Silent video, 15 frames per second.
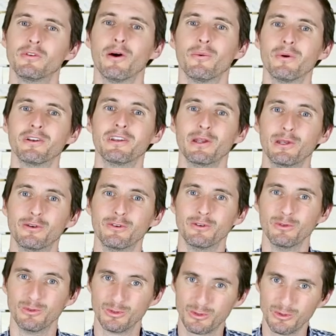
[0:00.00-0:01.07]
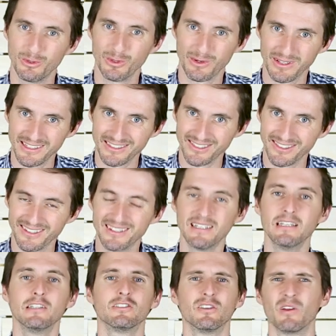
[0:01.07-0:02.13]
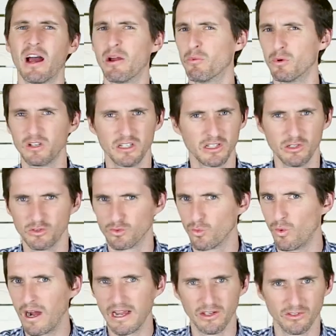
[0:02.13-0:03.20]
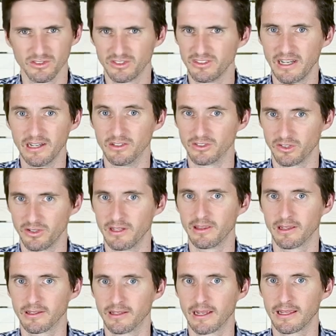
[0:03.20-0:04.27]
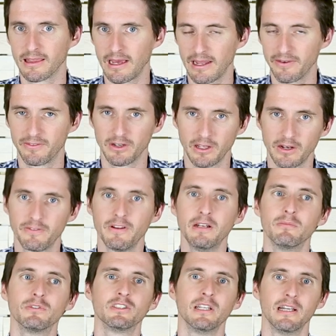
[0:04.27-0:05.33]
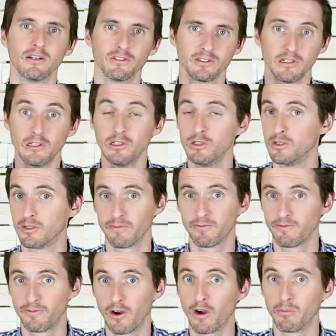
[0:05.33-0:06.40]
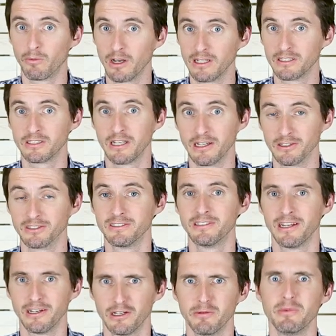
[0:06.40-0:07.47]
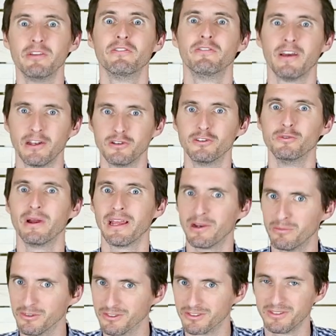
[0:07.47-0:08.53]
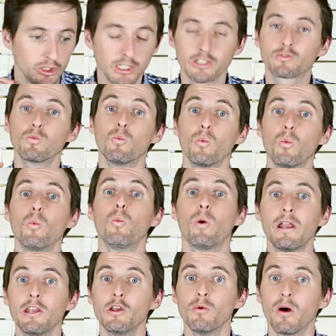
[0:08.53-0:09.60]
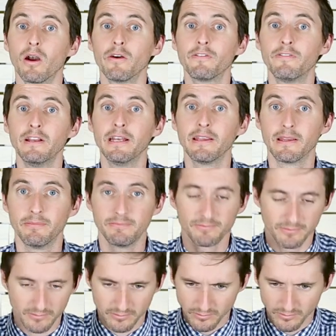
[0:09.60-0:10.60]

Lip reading: don't want to introduce to your lizard. So I wouldn't use wild snails or anything like that. If you're going to feed them snails, use them farm-raised snails intended to be fed to animals. Just when you are feeding them,